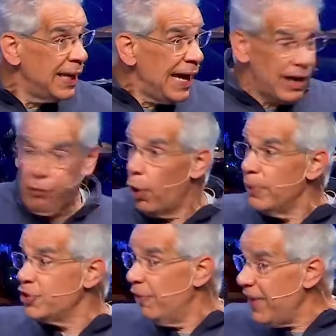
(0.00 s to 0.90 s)
And if we're
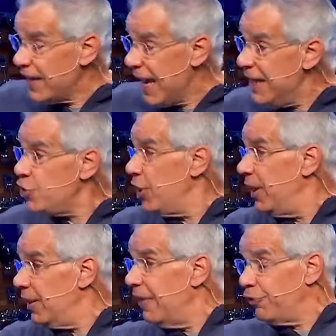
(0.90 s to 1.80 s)
always on vacation
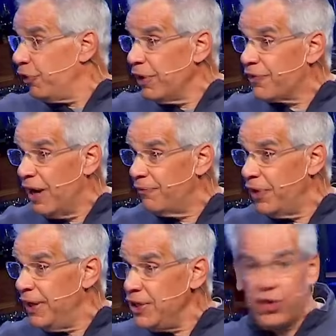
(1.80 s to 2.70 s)
and life's full of comfort
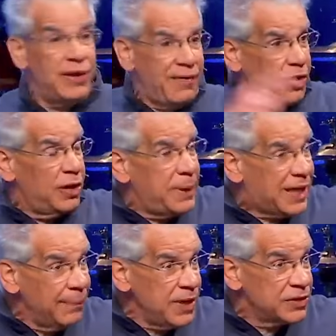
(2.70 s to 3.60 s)
and ease, you're never going to
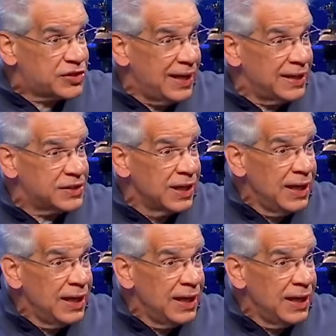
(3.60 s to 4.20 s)
become those things.